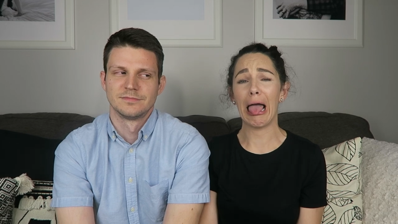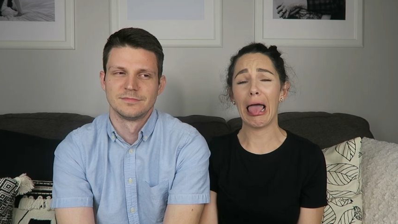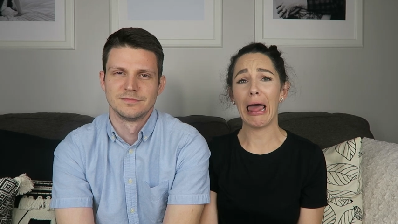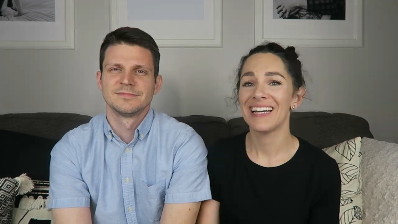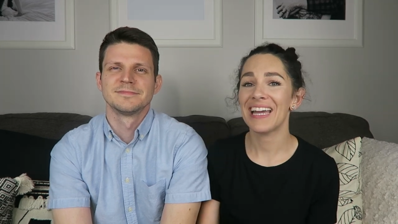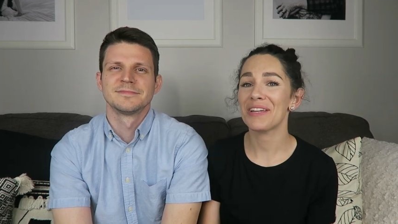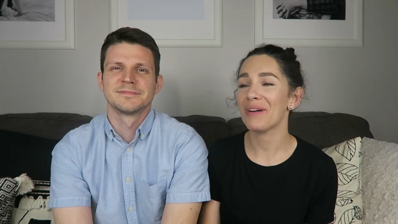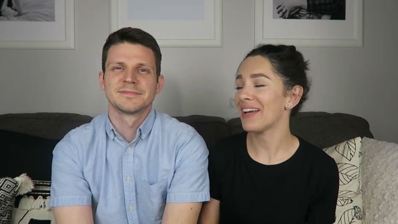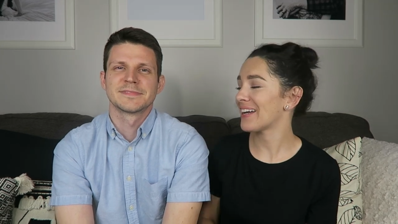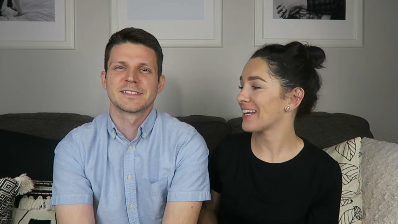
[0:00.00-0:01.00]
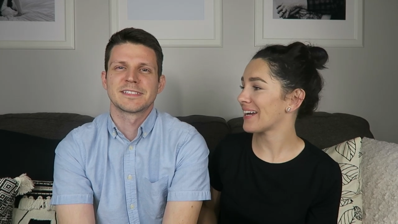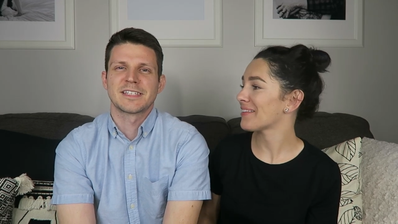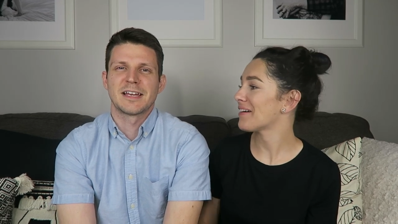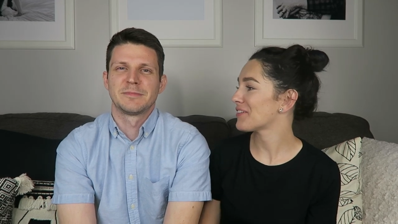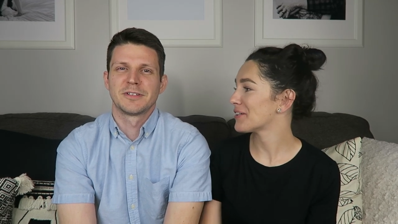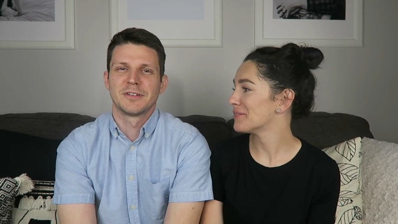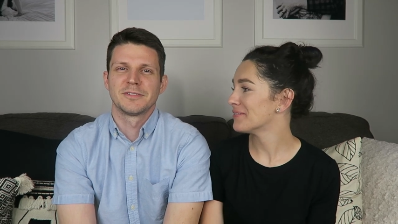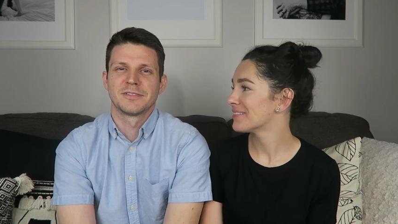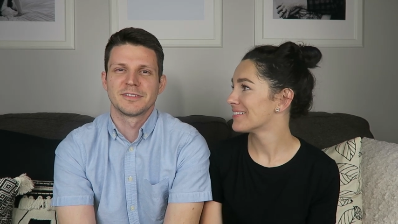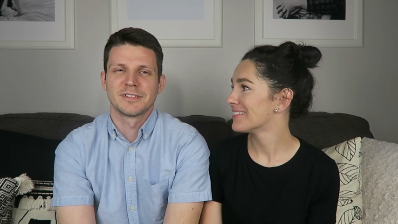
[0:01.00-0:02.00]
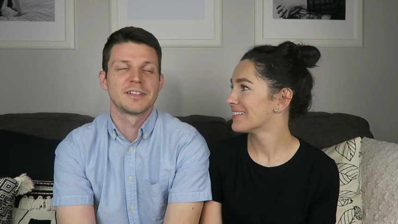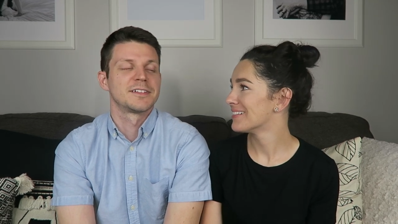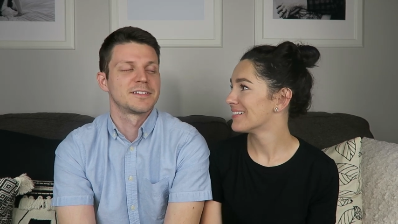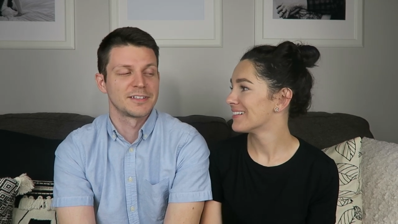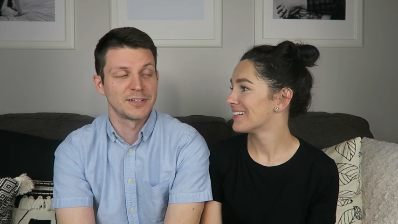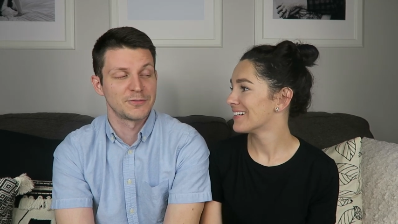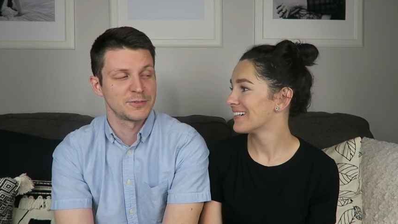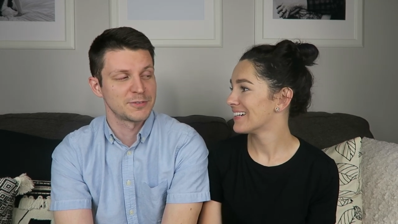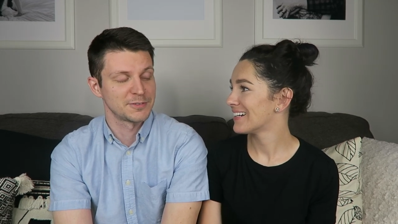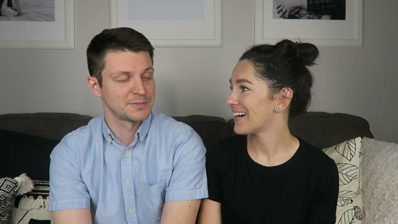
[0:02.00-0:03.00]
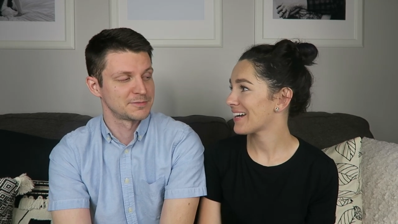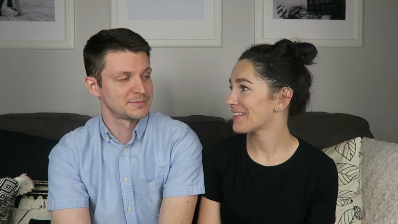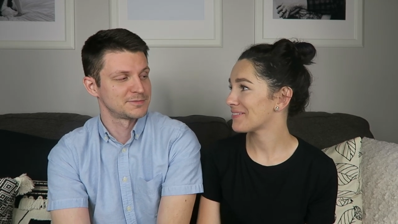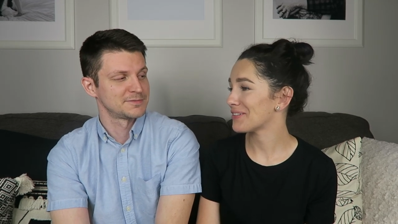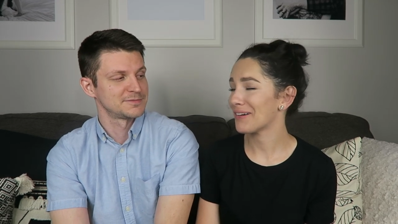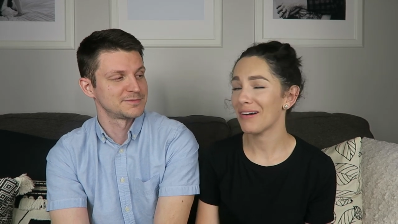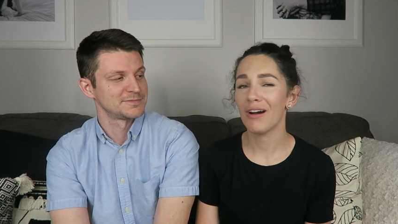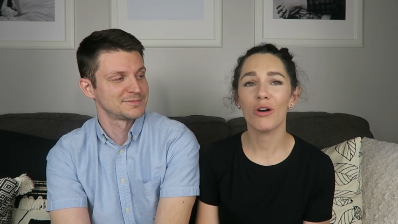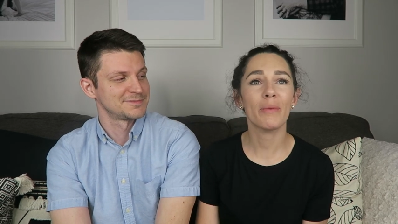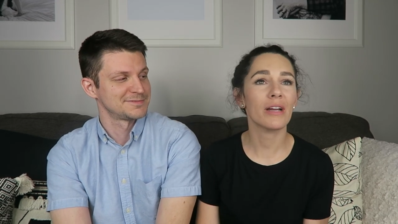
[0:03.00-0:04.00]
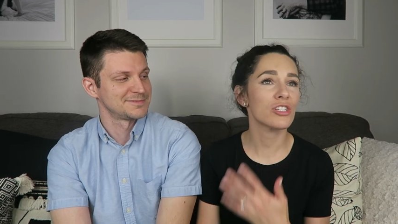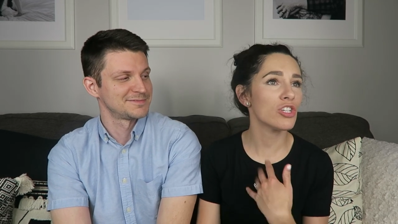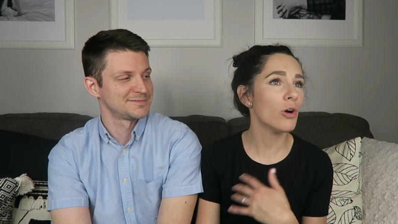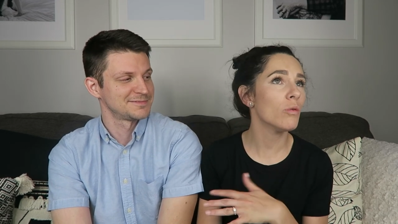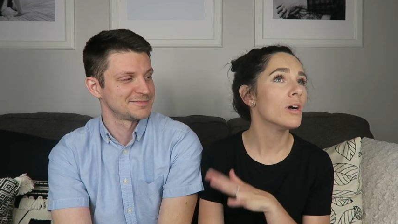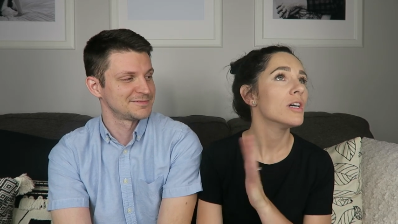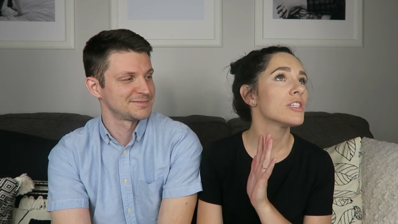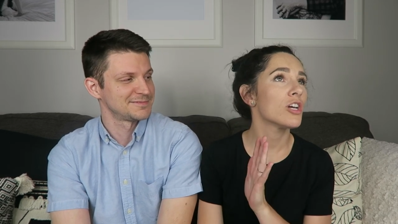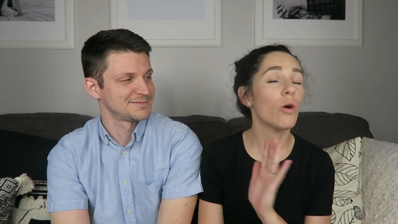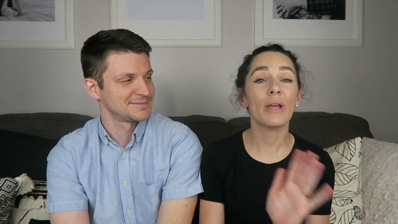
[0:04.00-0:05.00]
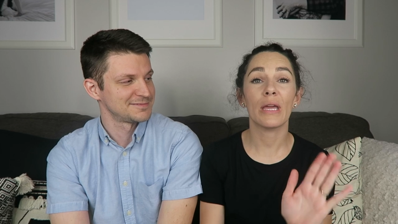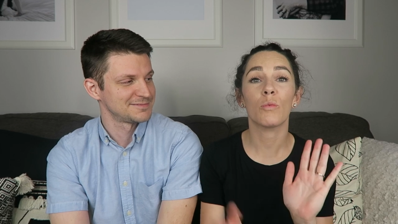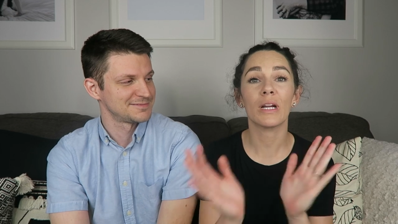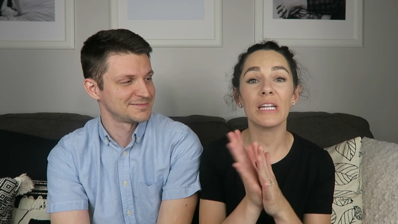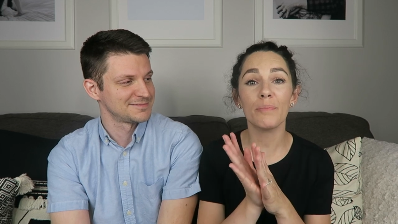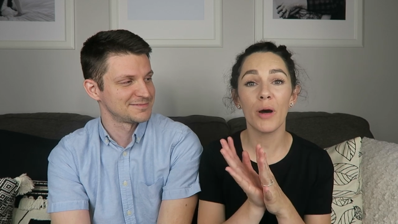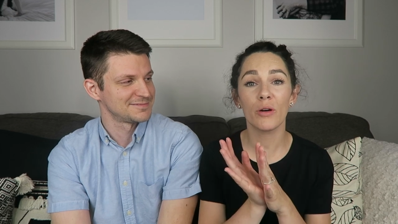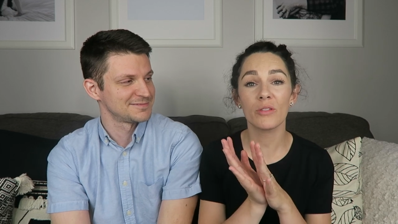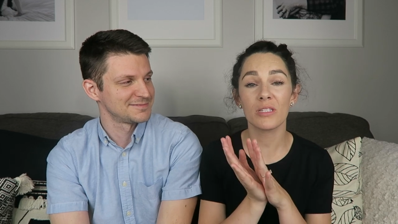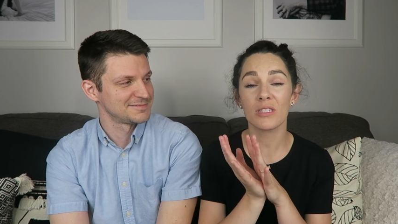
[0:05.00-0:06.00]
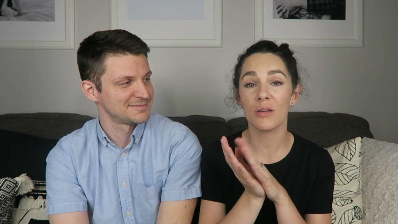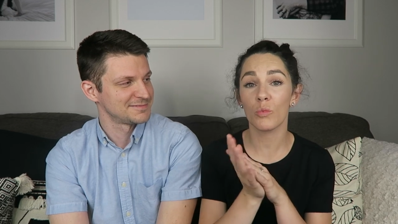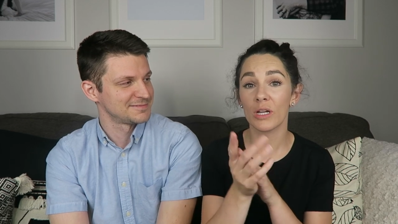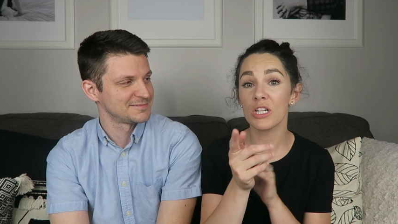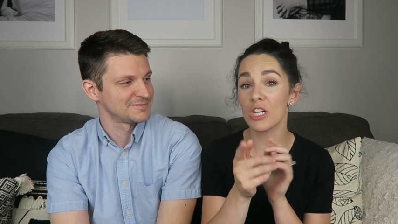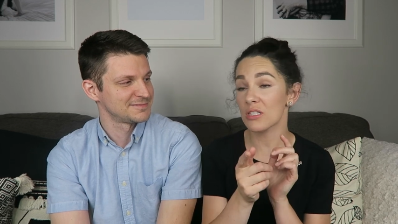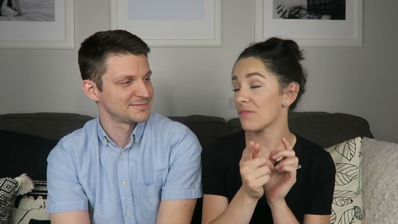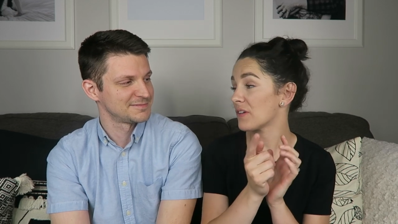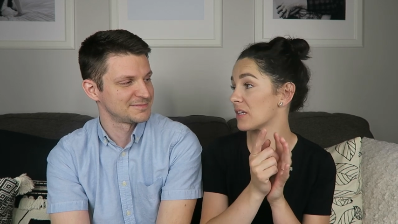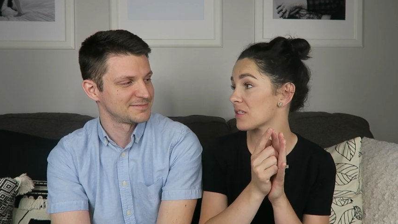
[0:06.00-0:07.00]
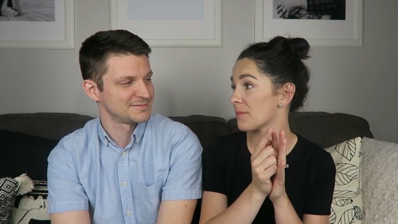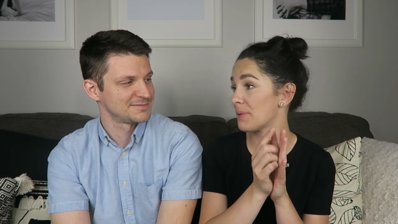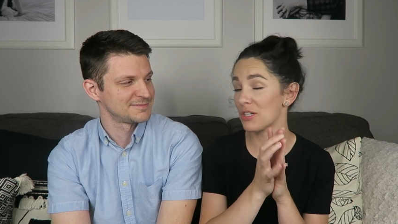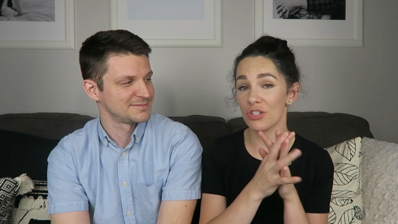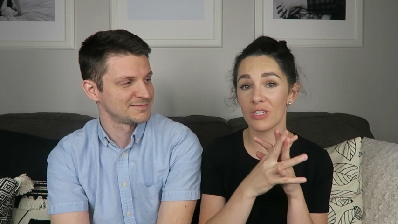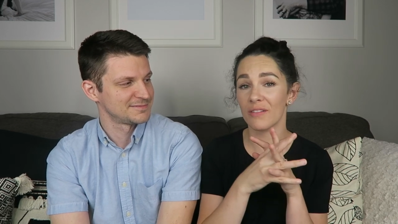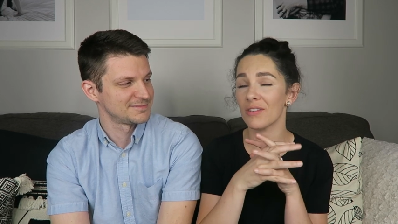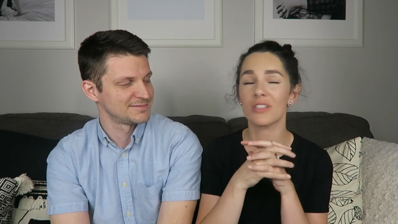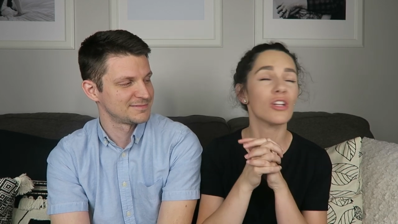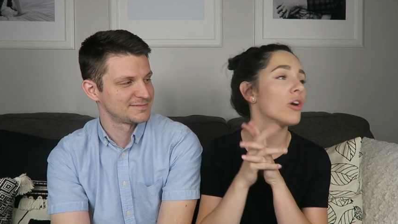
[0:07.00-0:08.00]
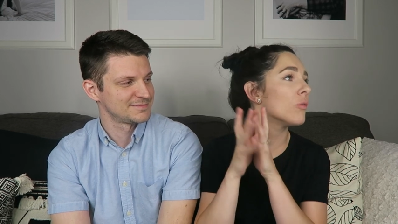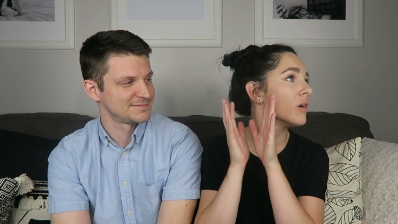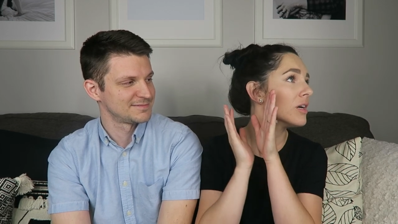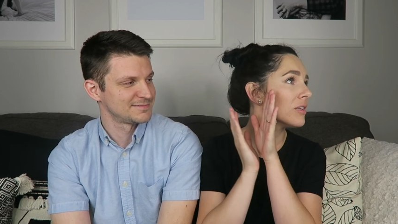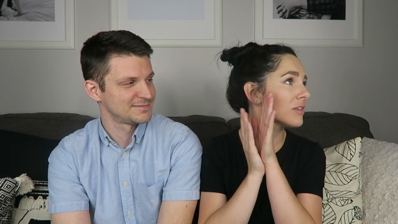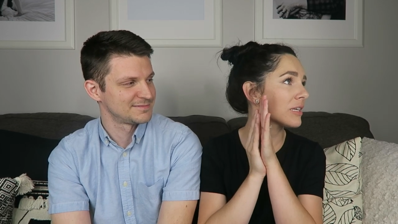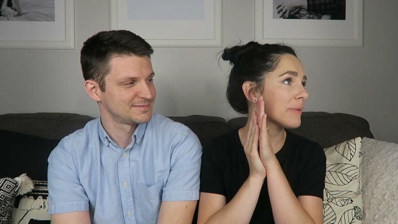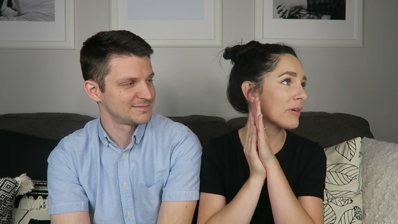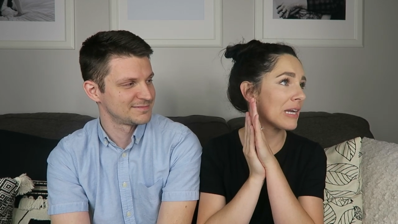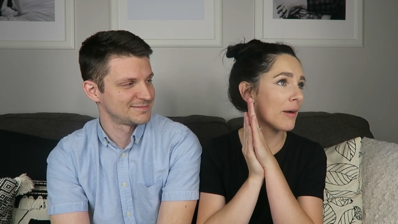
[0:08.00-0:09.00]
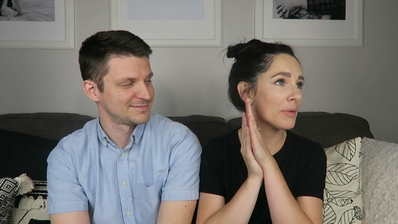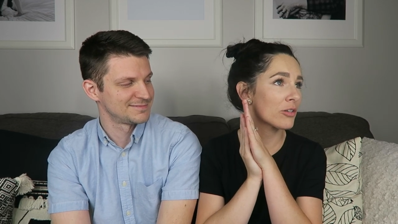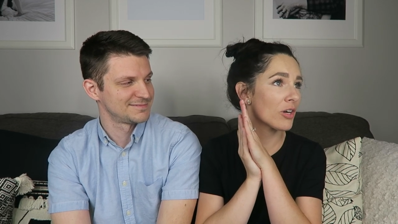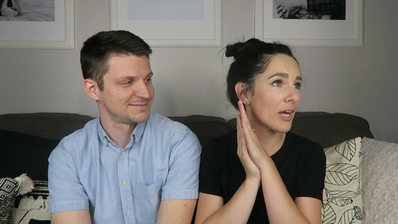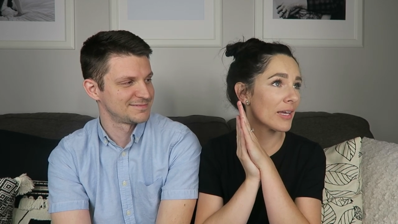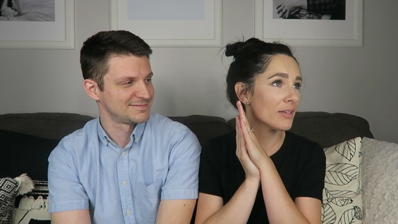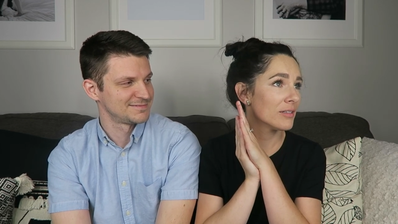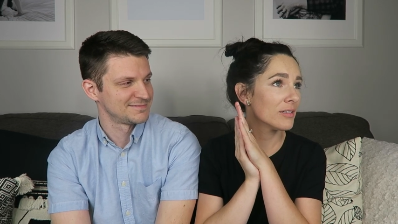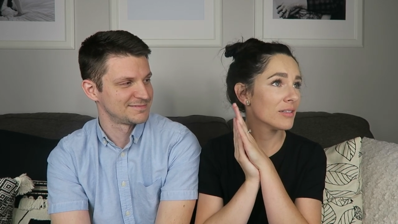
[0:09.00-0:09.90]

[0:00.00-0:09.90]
Speaker 1: on. anyway, honey, I love you. Love you too. I love you. Oh my gosh, don't, don't. Okay, we're gonna post some. We're gonna share some videos, some pictures. Of, don't look at me right now. I'm gonna cry.